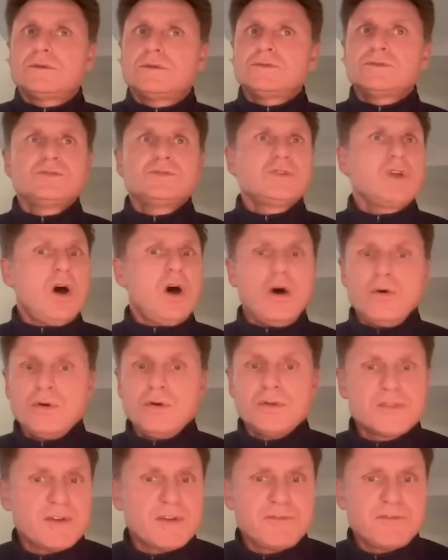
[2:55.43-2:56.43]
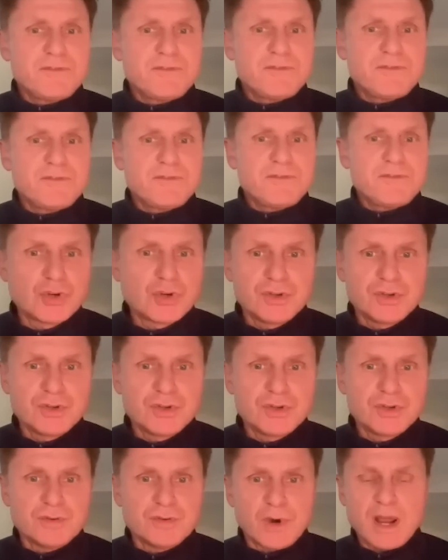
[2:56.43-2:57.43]
No, the first one
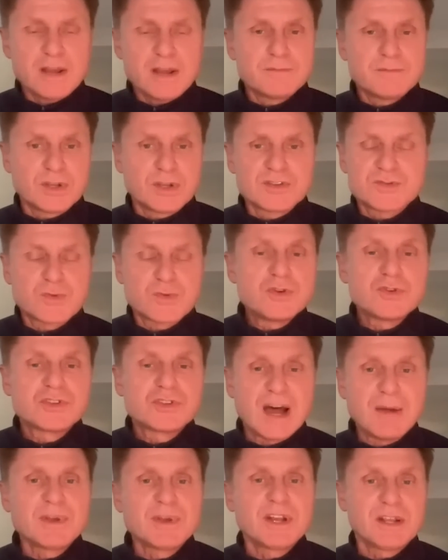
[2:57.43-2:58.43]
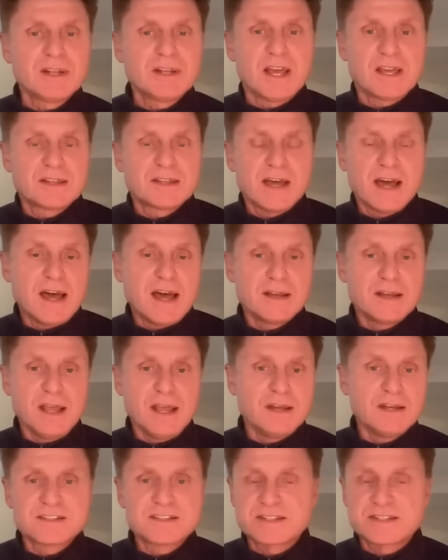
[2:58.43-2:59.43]
shouldn't, right? Because when you dominate like that
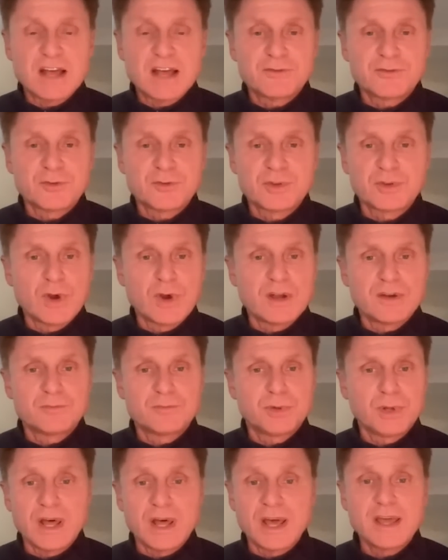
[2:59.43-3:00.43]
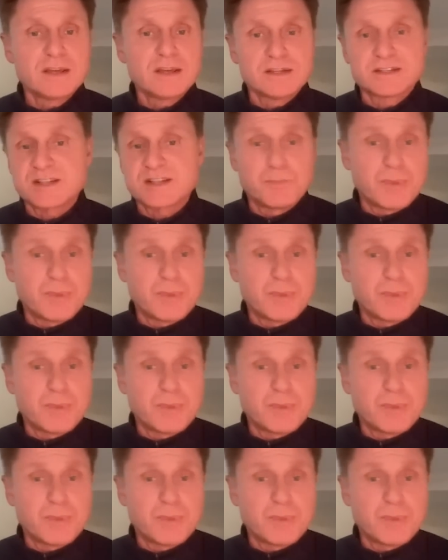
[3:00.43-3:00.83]
and it's not from the run of play, it's a